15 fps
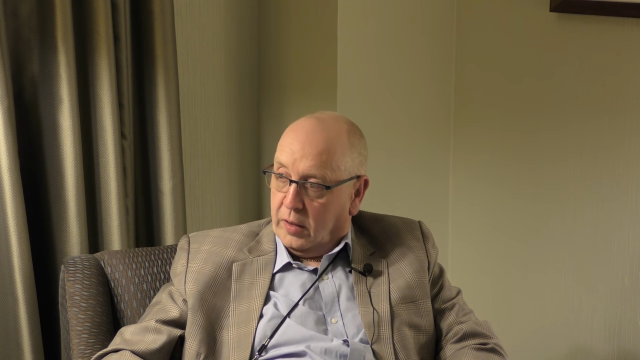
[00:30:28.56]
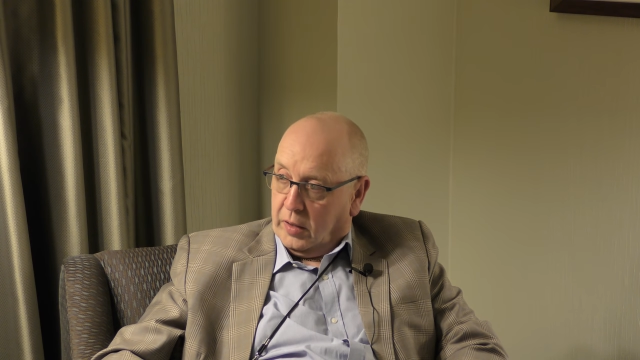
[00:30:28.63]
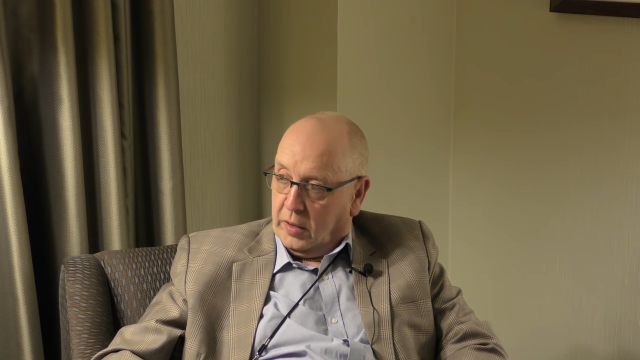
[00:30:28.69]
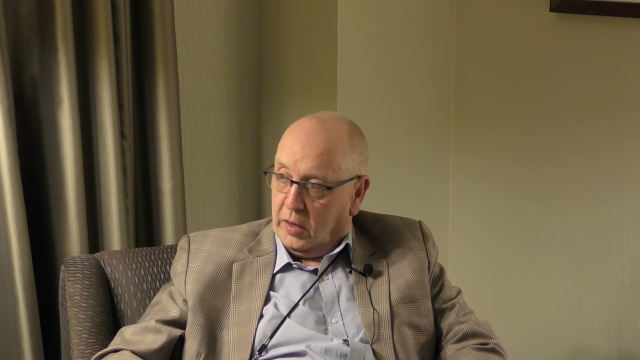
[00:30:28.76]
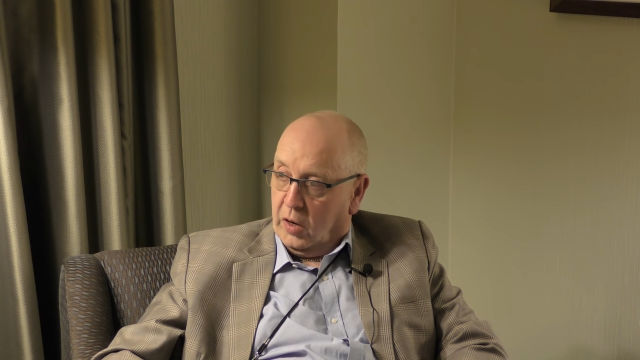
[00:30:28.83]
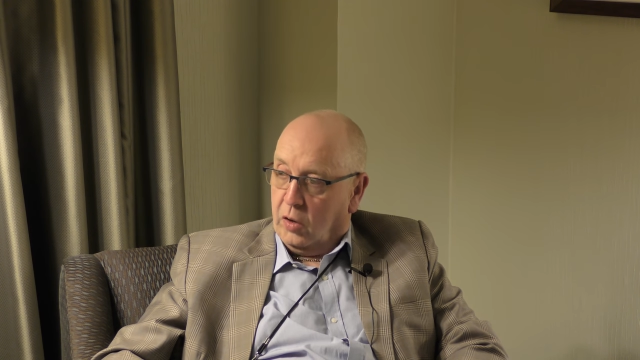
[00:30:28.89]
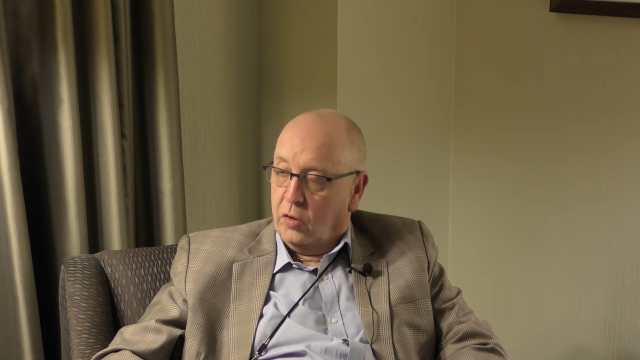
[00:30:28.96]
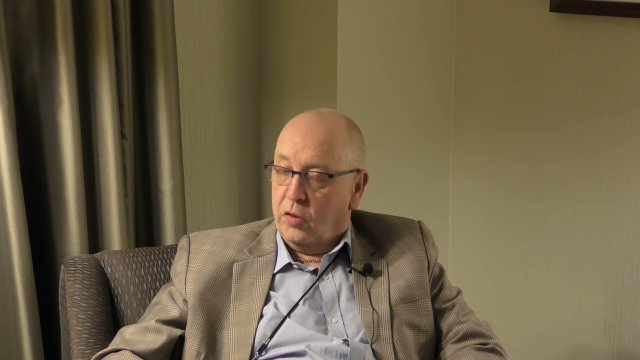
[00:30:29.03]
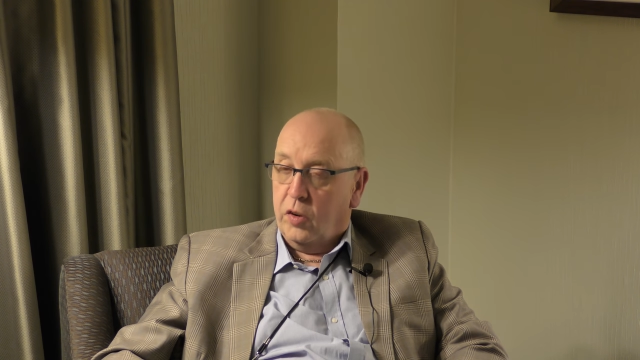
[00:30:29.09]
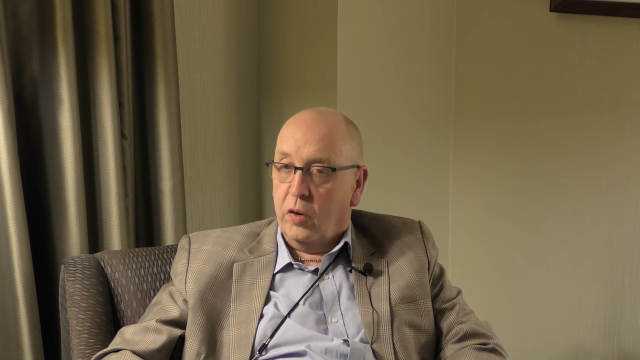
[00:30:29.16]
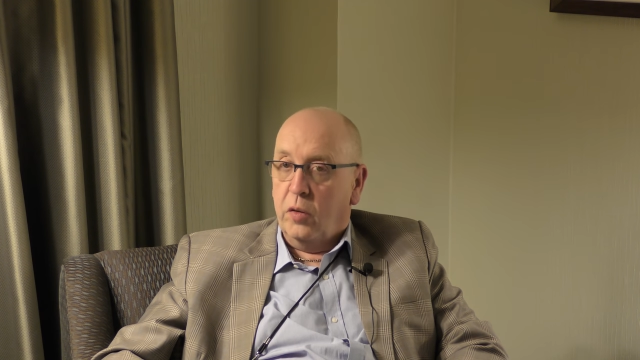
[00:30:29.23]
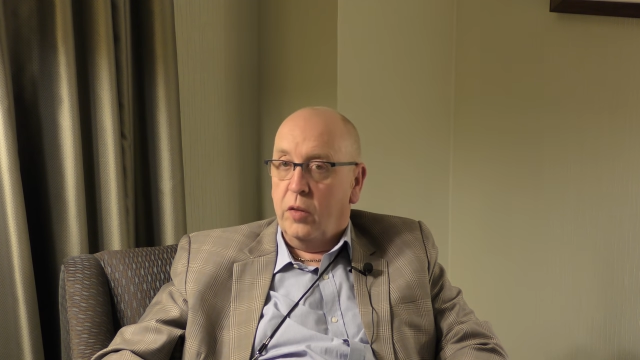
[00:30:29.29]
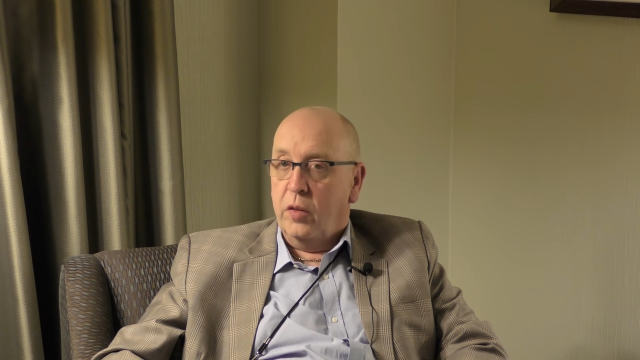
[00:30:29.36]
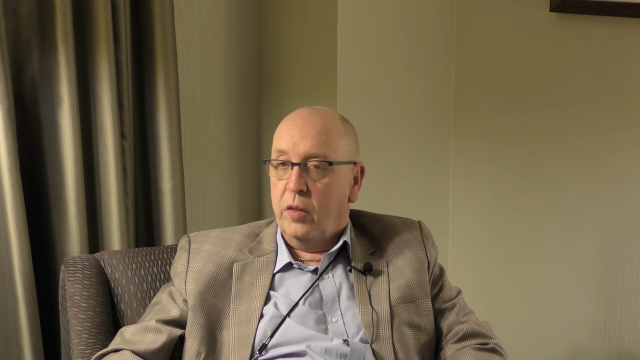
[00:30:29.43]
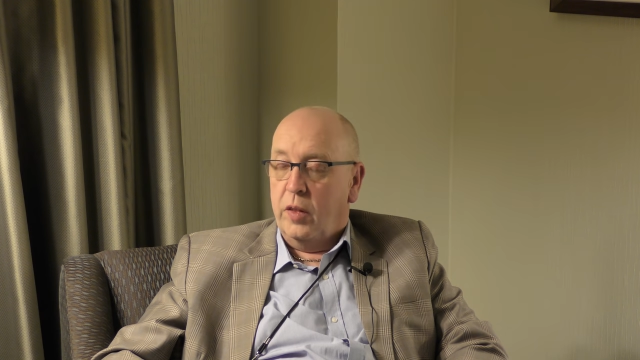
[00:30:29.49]
You know,
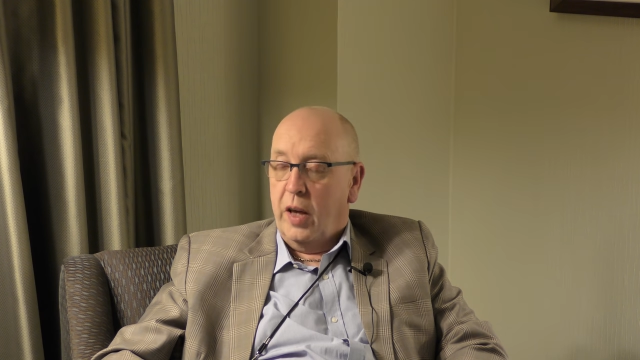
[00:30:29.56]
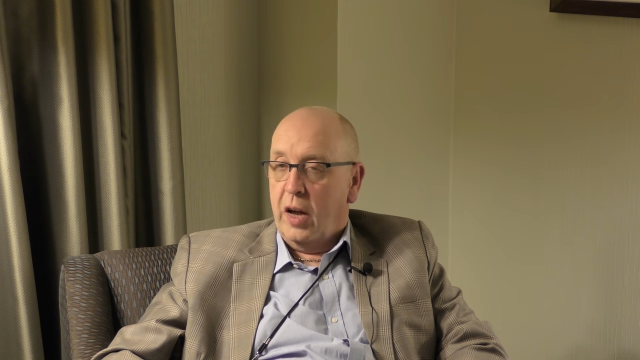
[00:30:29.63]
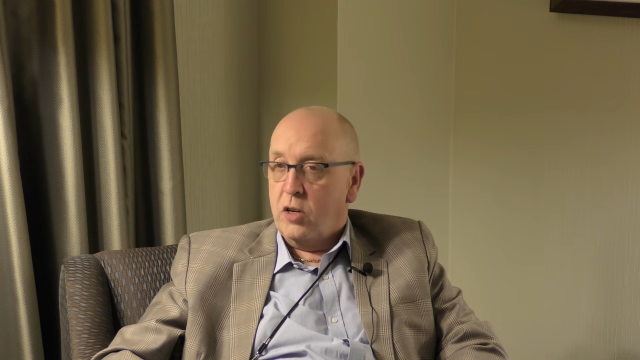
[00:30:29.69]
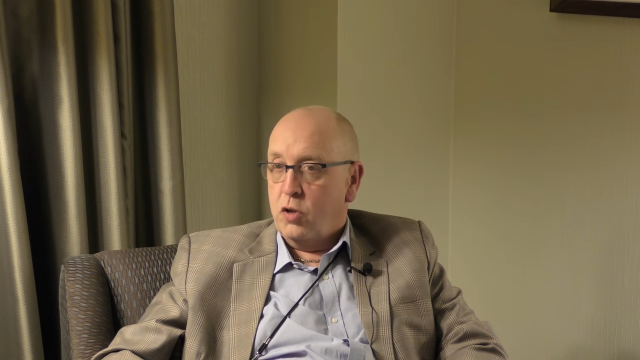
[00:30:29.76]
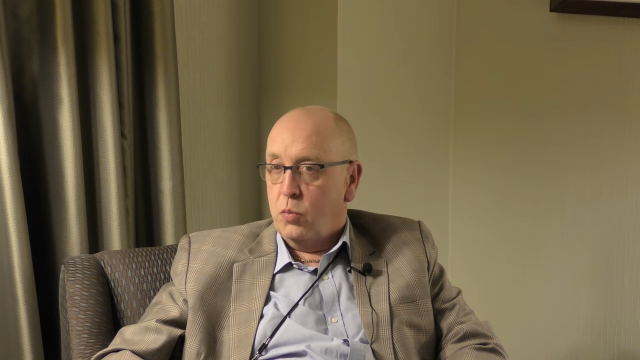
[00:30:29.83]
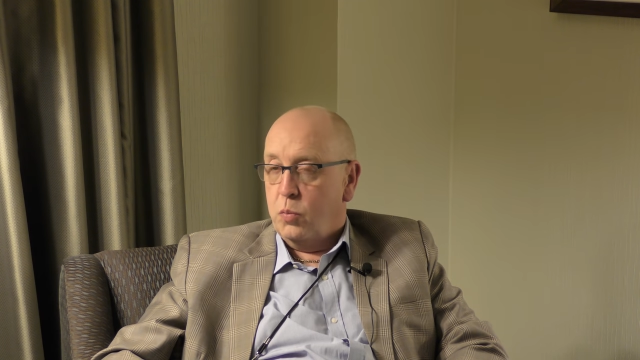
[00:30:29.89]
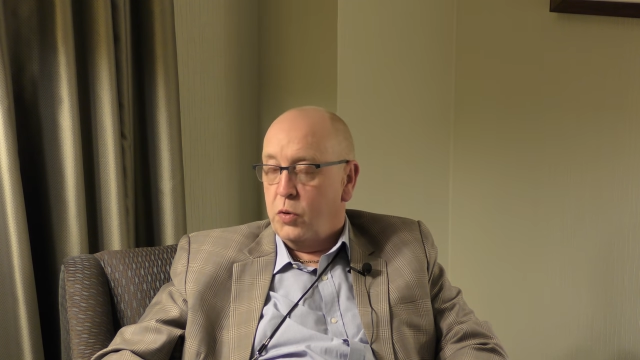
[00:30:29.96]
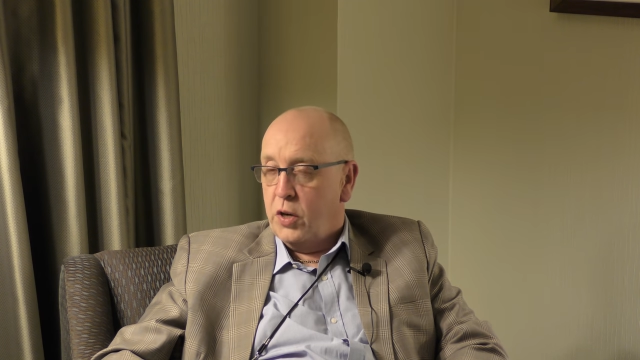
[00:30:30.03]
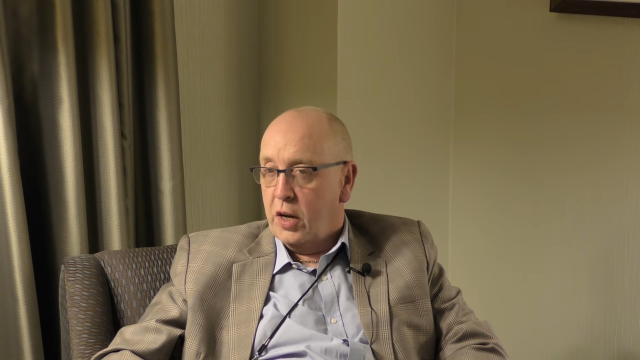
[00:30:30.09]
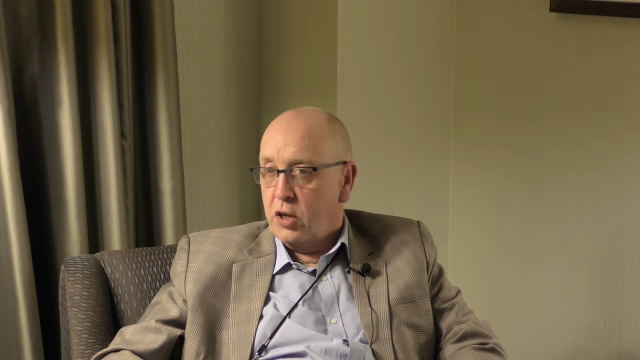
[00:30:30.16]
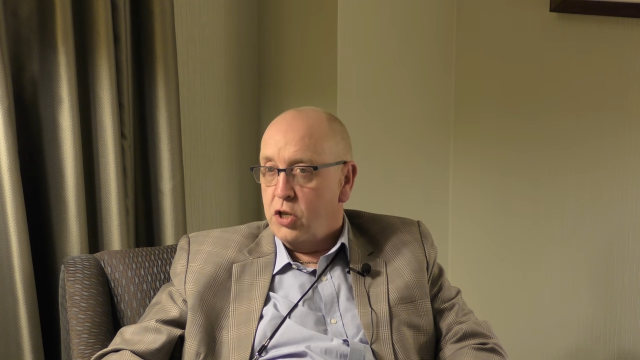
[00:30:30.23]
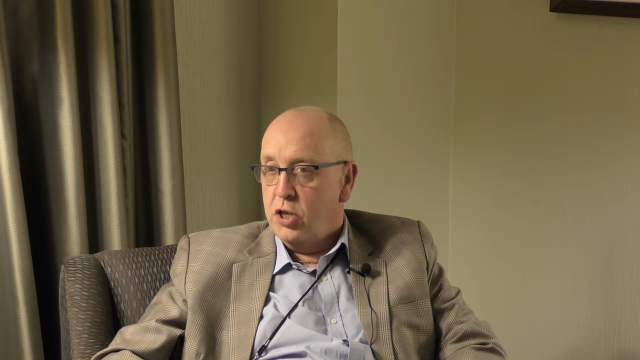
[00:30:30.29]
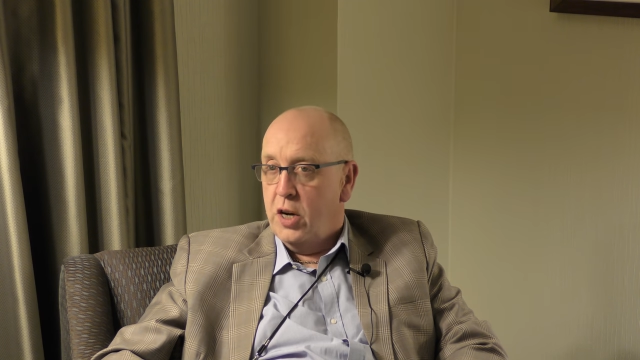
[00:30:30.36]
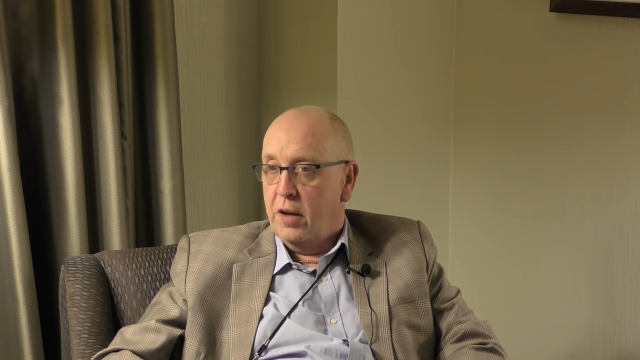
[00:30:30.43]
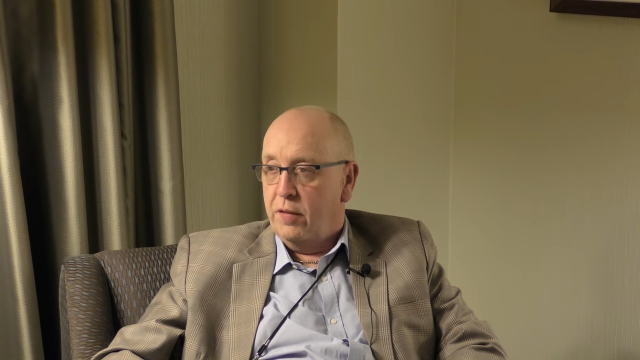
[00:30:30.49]
so the actual
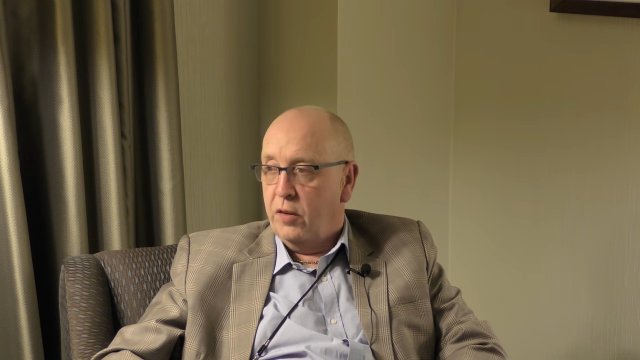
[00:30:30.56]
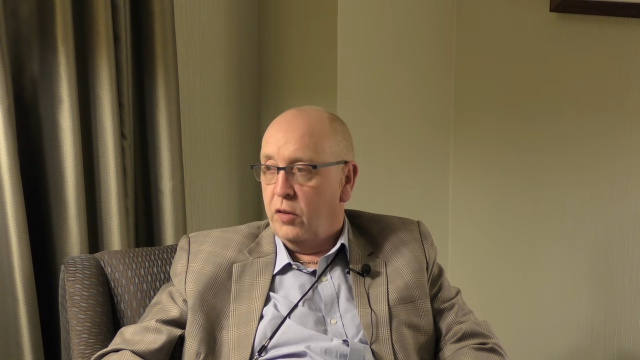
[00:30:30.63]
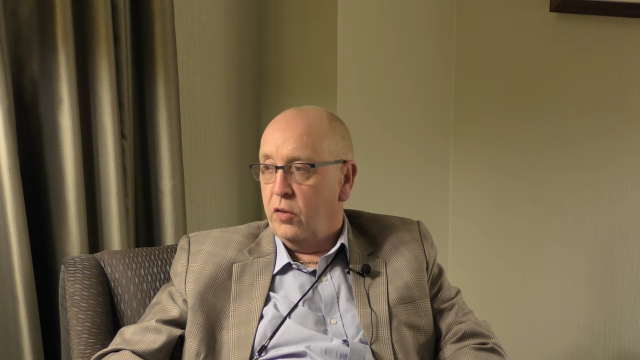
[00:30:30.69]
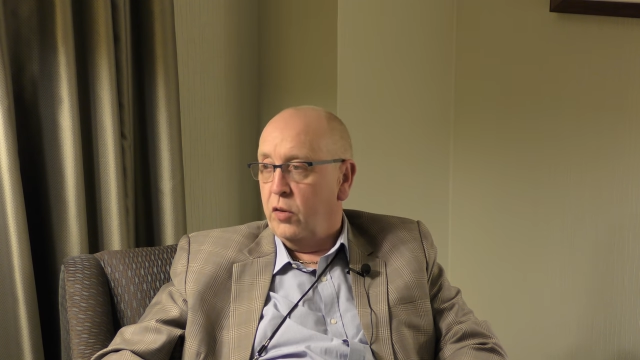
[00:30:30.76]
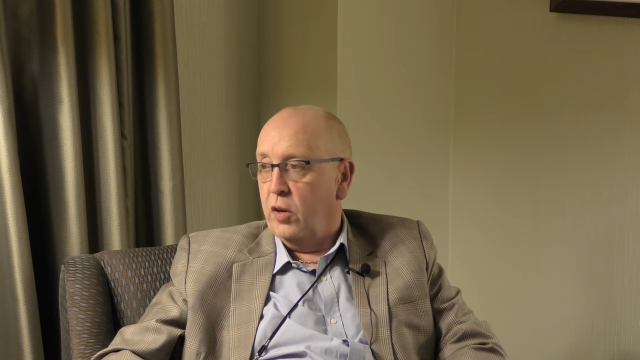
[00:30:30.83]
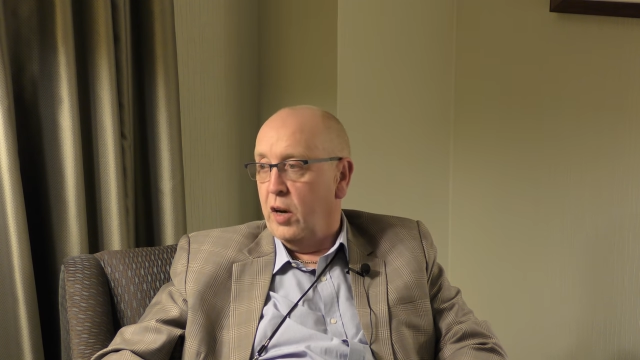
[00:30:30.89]
production levels